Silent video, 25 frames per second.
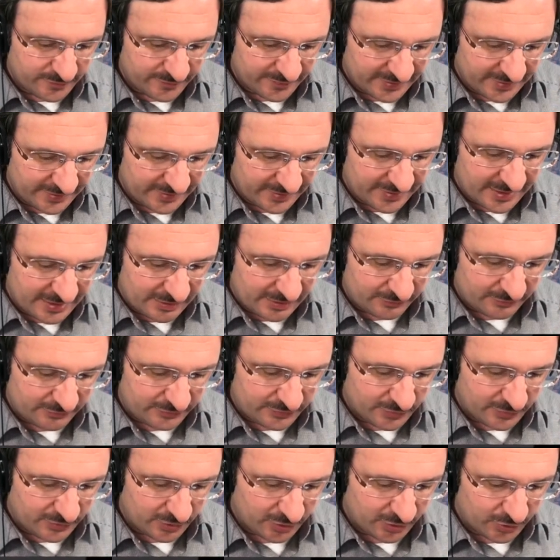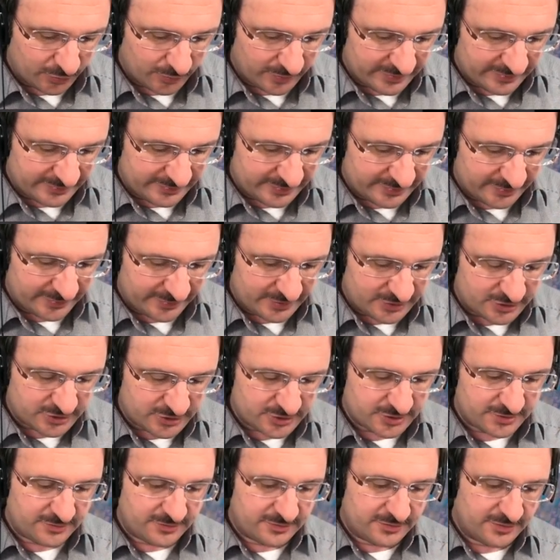in counterclockwise
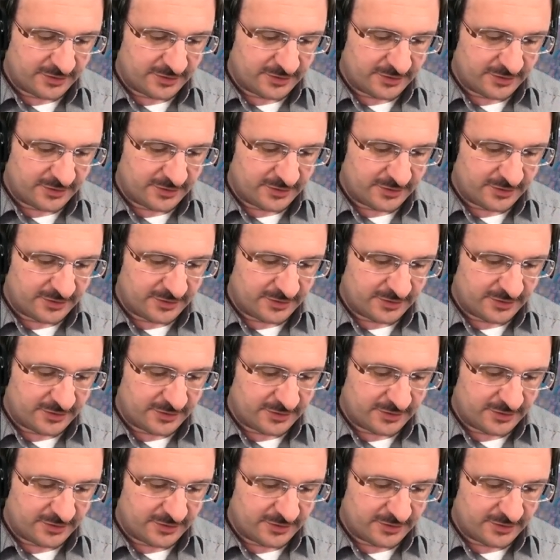direction.